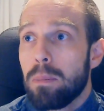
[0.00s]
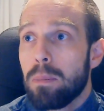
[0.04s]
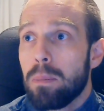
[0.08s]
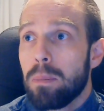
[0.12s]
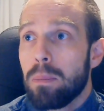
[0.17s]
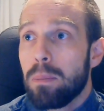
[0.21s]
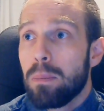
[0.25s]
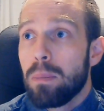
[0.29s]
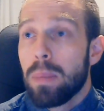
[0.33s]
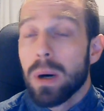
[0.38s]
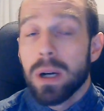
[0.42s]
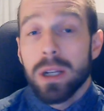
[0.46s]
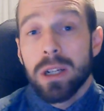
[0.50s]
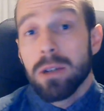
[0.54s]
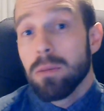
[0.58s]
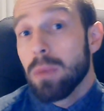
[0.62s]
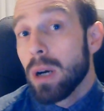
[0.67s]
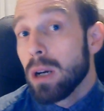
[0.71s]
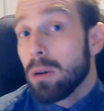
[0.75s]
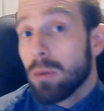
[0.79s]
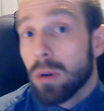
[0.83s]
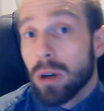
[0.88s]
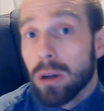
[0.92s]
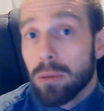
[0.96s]
but you
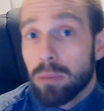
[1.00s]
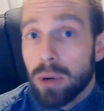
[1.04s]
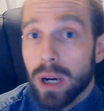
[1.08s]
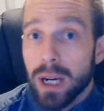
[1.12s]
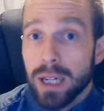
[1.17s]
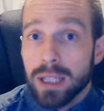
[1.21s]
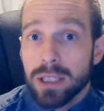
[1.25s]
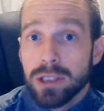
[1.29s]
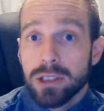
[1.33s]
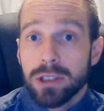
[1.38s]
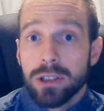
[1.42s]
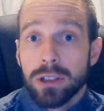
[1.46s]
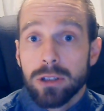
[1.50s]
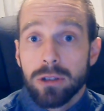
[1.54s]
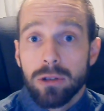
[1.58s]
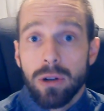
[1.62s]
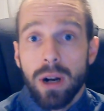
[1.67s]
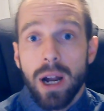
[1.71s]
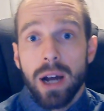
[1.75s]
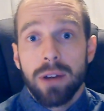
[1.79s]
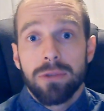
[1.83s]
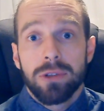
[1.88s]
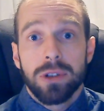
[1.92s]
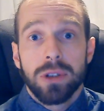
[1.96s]
might want to practice your
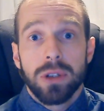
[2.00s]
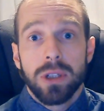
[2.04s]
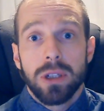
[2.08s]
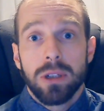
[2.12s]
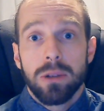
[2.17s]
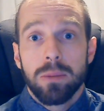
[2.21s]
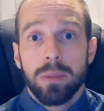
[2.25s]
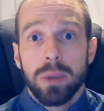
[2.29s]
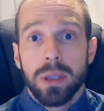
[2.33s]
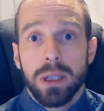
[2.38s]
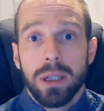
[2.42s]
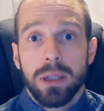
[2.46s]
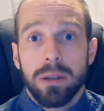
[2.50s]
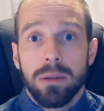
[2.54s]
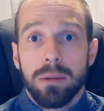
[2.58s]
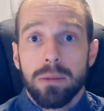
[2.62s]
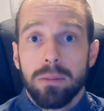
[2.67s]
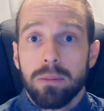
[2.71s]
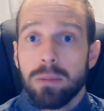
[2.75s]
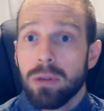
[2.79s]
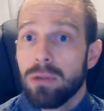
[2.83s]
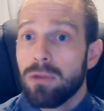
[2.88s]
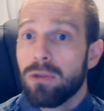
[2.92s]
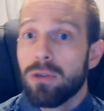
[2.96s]
craft a little bit
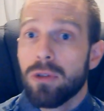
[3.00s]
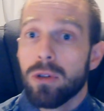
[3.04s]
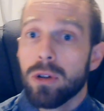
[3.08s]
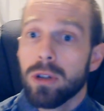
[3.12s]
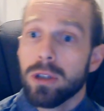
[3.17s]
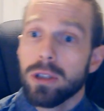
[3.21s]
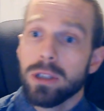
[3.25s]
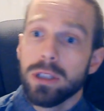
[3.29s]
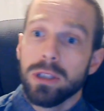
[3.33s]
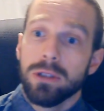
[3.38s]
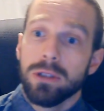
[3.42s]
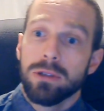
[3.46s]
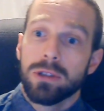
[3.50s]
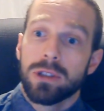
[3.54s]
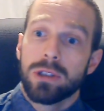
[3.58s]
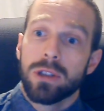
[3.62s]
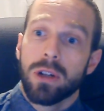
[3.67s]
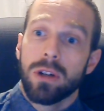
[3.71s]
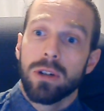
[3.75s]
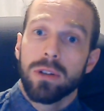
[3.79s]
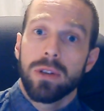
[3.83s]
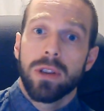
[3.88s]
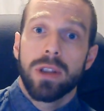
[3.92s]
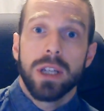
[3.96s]
before you
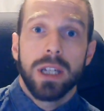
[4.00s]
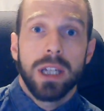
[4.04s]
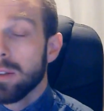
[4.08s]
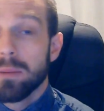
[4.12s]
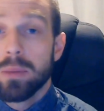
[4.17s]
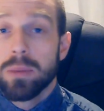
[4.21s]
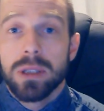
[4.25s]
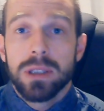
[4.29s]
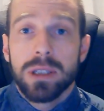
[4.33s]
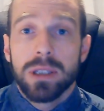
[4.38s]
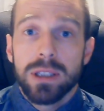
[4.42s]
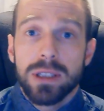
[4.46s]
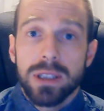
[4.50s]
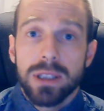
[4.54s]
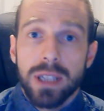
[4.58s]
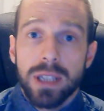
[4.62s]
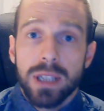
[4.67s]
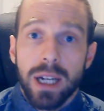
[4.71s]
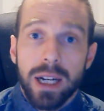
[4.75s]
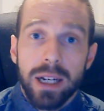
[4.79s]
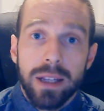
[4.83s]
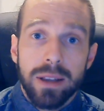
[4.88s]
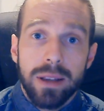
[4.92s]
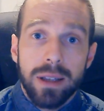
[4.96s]
start thinking business
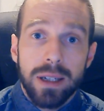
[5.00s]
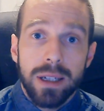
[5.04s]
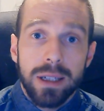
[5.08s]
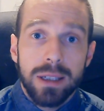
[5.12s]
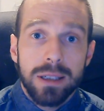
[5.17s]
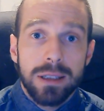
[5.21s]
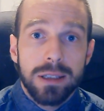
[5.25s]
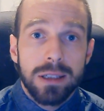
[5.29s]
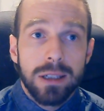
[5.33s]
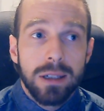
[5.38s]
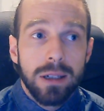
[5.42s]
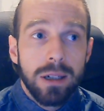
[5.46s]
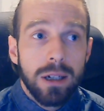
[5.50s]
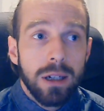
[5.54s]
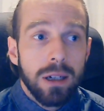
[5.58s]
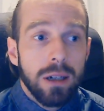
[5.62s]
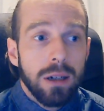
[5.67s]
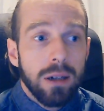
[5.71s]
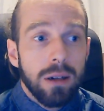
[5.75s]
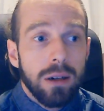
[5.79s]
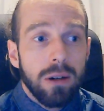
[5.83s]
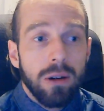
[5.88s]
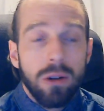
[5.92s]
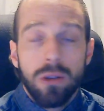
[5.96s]
side of things,
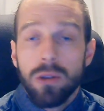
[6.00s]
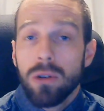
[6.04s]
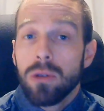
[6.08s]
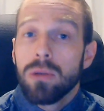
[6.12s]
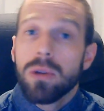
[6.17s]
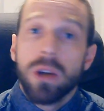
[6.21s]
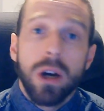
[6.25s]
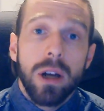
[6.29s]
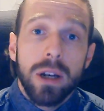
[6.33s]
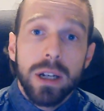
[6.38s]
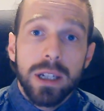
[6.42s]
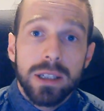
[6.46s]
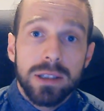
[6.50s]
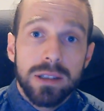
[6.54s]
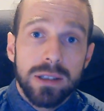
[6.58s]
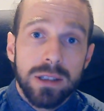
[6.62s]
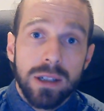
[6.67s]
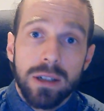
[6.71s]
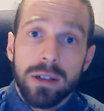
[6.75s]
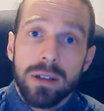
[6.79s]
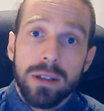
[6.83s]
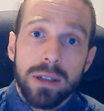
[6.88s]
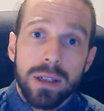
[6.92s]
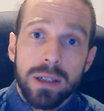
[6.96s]
although not
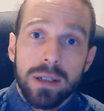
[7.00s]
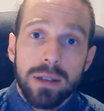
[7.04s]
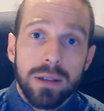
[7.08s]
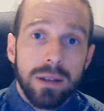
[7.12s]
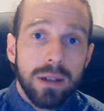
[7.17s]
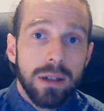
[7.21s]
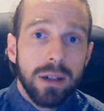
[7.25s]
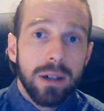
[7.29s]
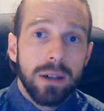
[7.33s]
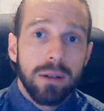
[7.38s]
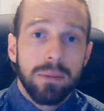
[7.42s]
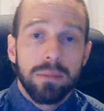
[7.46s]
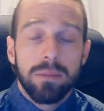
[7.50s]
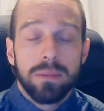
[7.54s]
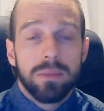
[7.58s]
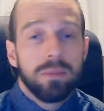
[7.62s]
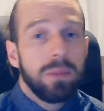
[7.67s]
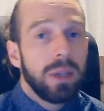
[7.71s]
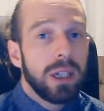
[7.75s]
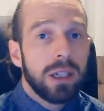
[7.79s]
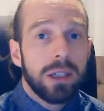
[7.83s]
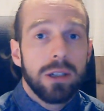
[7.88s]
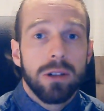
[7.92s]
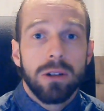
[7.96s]
necessarily.
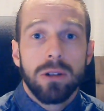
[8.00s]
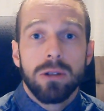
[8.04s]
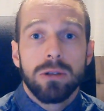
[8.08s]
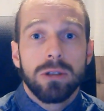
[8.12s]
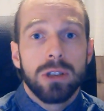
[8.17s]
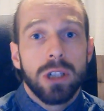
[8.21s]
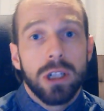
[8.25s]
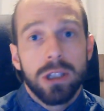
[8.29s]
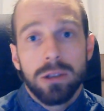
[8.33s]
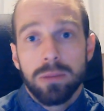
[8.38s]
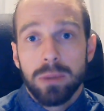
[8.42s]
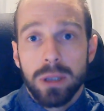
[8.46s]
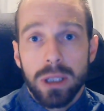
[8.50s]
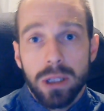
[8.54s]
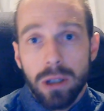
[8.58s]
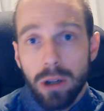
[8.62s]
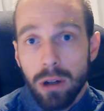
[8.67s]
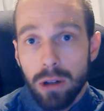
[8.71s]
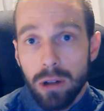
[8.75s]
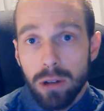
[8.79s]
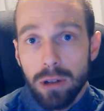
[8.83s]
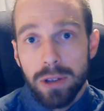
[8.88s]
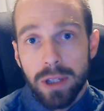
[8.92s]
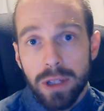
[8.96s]
Make your own judgment
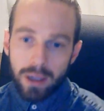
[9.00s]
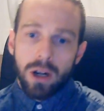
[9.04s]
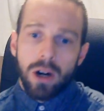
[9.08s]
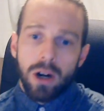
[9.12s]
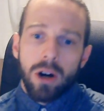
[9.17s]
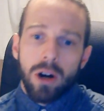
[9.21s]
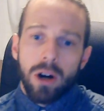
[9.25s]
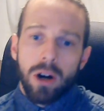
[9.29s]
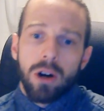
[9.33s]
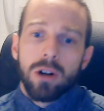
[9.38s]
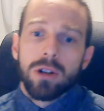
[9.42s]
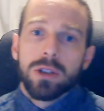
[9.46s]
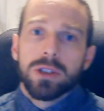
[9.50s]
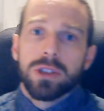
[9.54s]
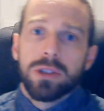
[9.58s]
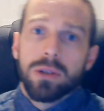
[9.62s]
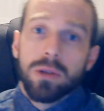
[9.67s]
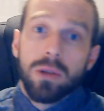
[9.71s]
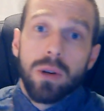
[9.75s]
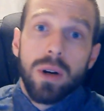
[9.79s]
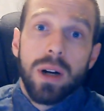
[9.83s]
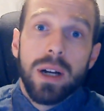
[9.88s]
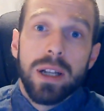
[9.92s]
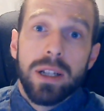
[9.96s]
call on that.
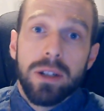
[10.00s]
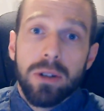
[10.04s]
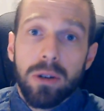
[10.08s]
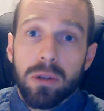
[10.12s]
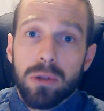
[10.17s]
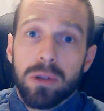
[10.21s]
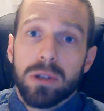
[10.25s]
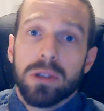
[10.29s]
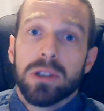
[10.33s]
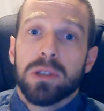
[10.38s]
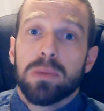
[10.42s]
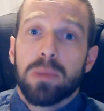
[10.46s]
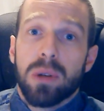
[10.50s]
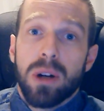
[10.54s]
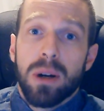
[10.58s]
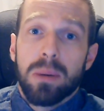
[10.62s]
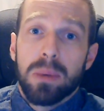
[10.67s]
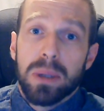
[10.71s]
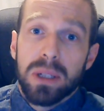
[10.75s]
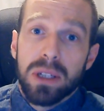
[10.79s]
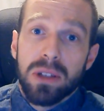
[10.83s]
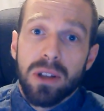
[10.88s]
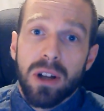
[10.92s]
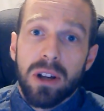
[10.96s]
Also, I know there's probably
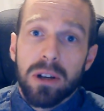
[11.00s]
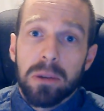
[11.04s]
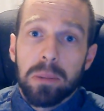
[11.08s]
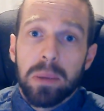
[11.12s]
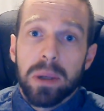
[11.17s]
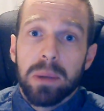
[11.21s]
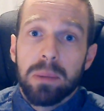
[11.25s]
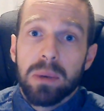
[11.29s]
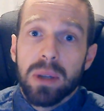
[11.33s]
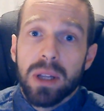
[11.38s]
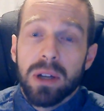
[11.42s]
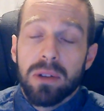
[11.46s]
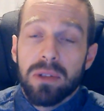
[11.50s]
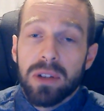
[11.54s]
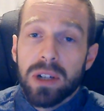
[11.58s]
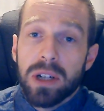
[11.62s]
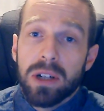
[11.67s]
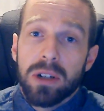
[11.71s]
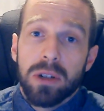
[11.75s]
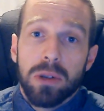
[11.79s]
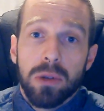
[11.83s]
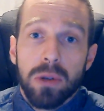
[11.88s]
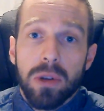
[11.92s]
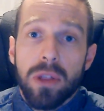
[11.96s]
a lot of people out there
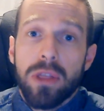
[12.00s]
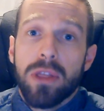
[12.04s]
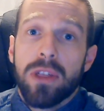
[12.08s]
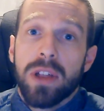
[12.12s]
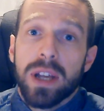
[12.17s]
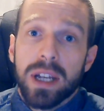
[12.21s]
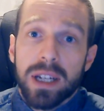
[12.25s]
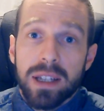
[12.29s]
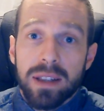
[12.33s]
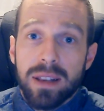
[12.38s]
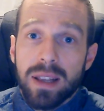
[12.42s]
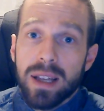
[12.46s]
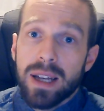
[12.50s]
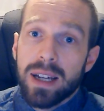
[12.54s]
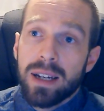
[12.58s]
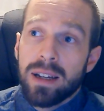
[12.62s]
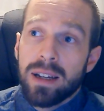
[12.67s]
who think that